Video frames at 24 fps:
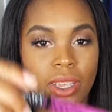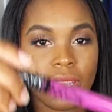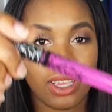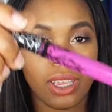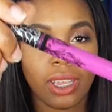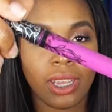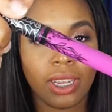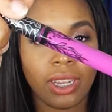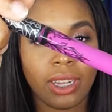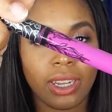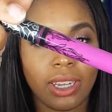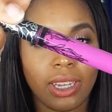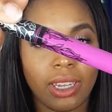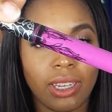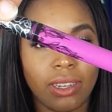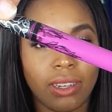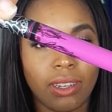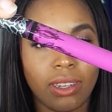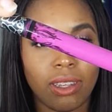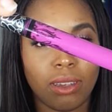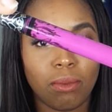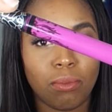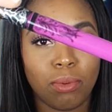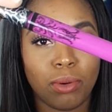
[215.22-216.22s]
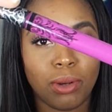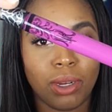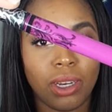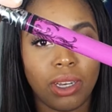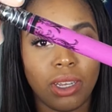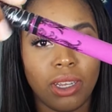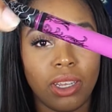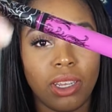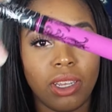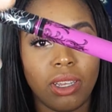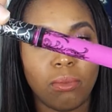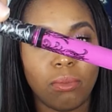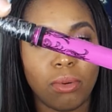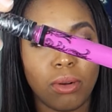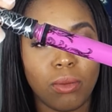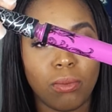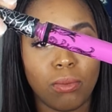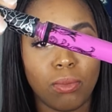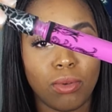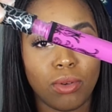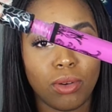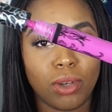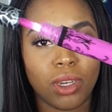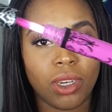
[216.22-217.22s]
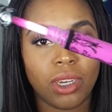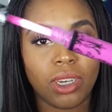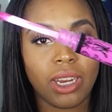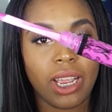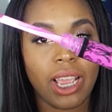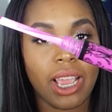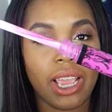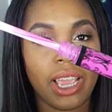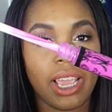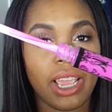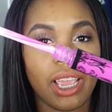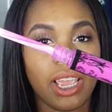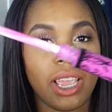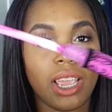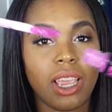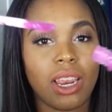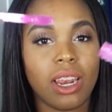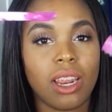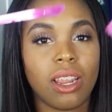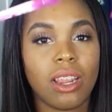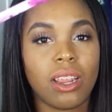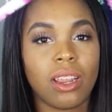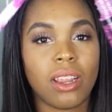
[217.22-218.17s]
Here is the pretty purple shade.